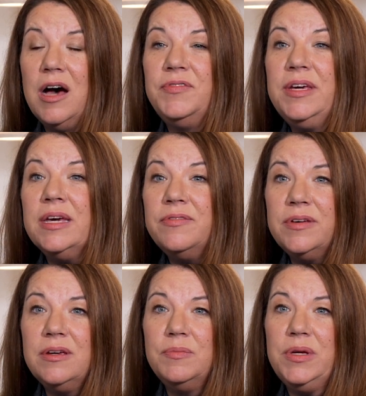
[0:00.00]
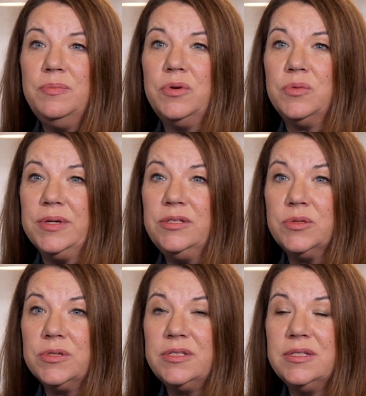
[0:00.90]
of giving people
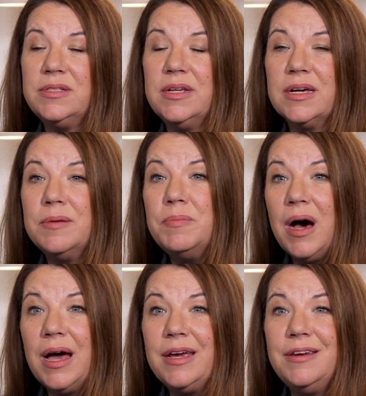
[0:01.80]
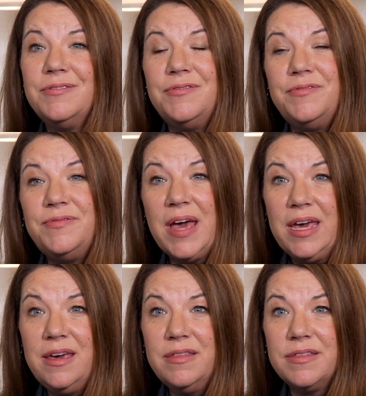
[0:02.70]
resources that combine
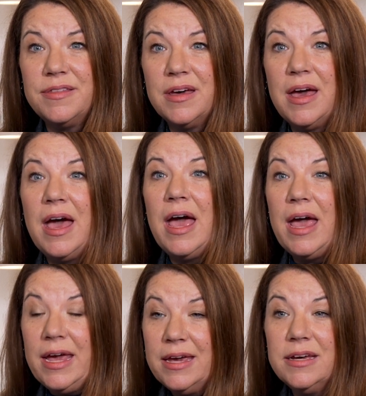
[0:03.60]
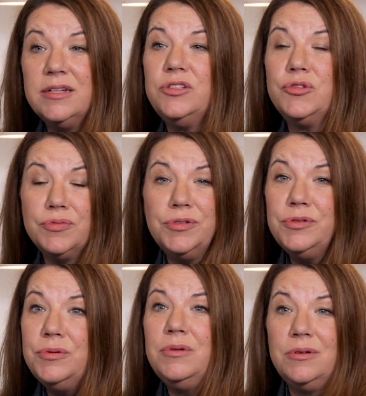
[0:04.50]
faith and true